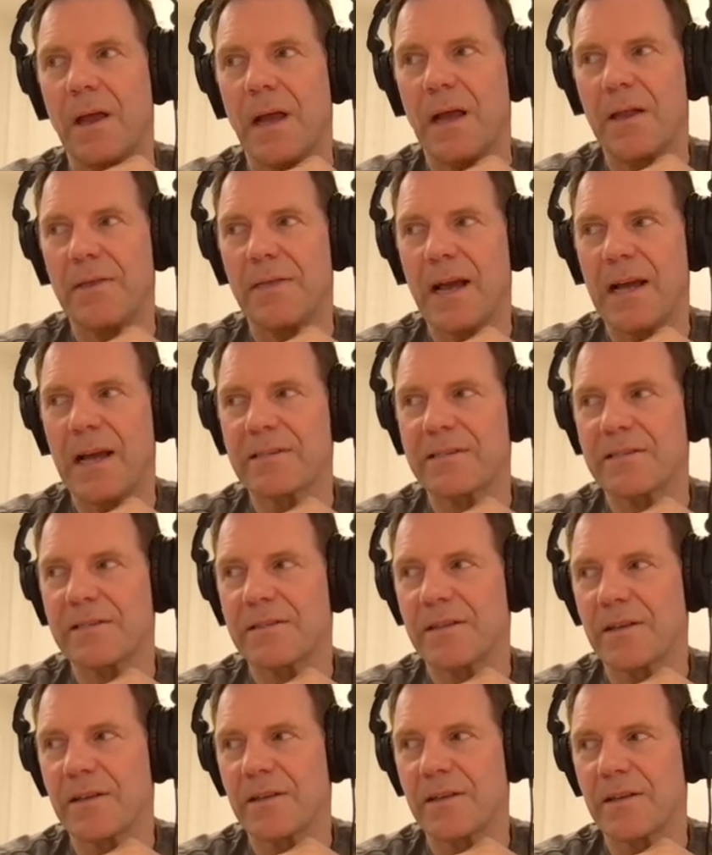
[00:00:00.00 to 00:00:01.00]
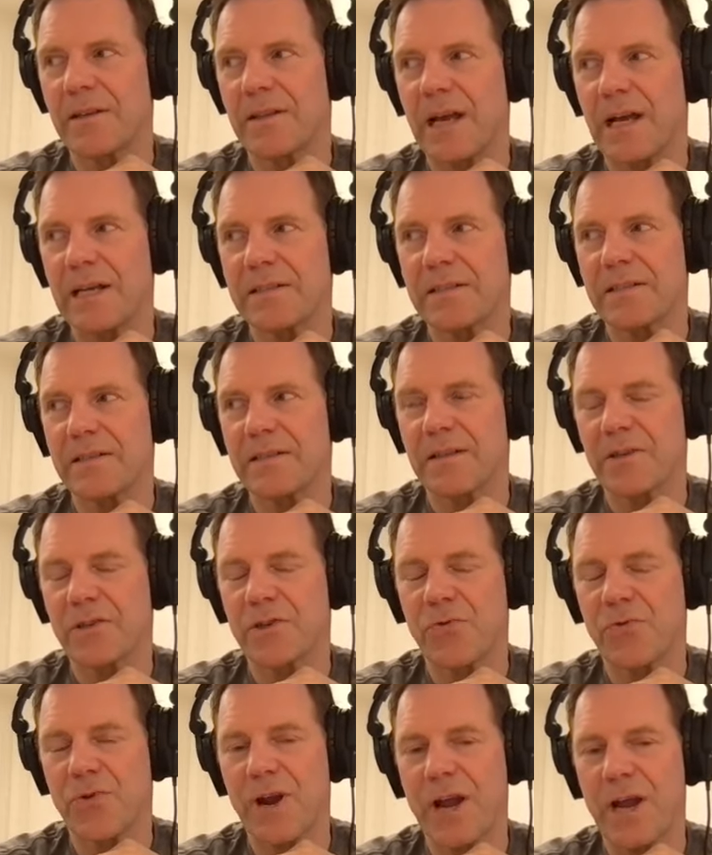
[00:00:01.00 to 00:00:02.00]
and that's the that's the
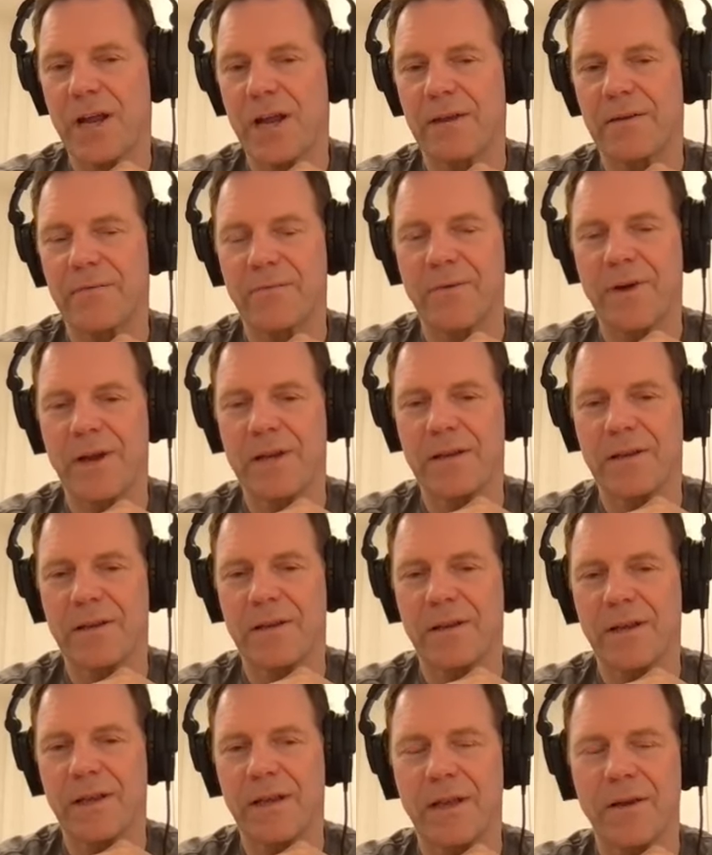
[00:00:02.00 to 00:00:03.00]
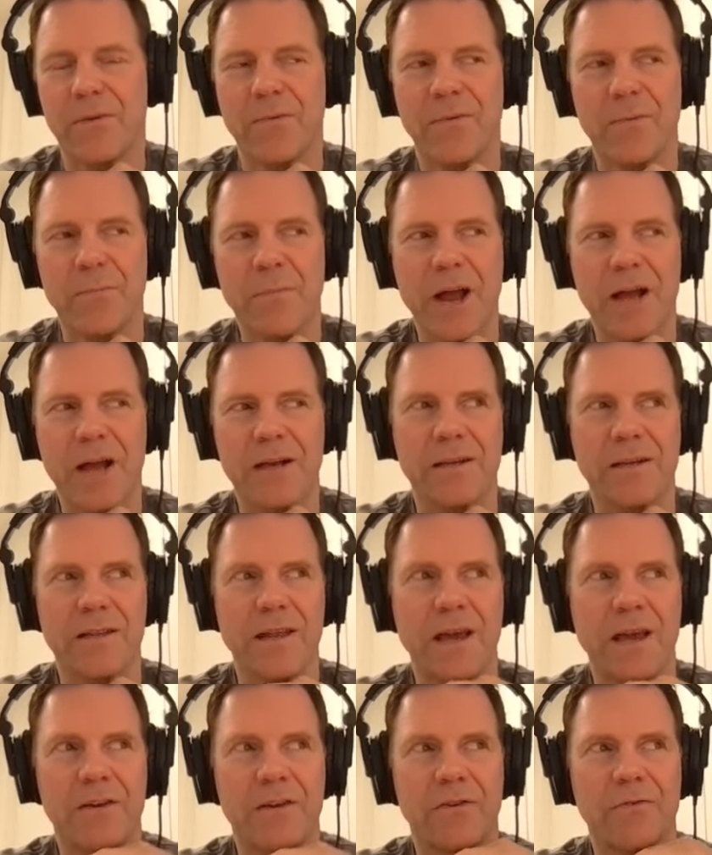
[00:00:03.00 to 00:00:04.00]
trick right again we're back to
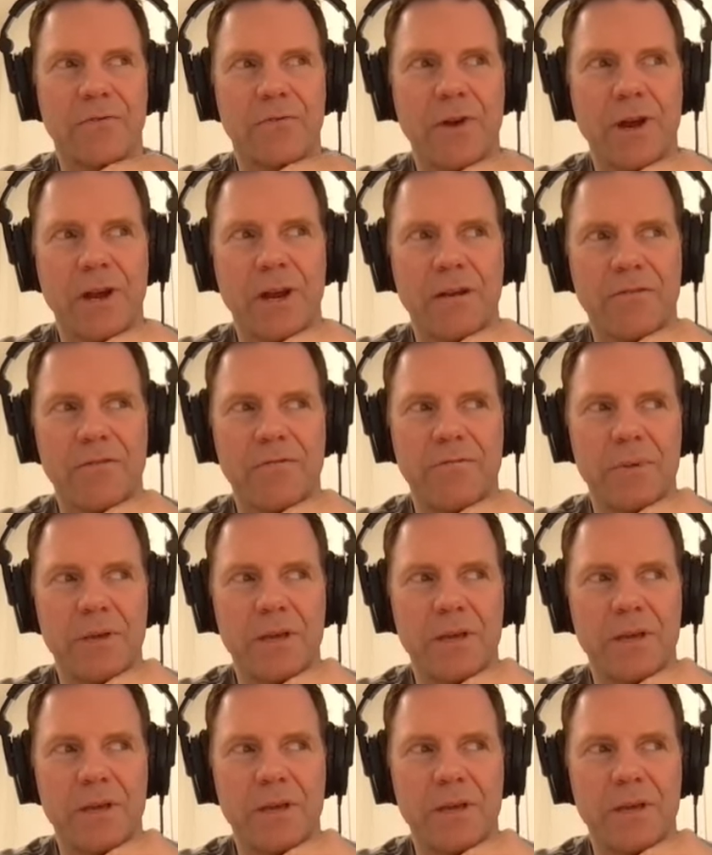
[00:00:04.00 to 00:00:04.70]
that trick of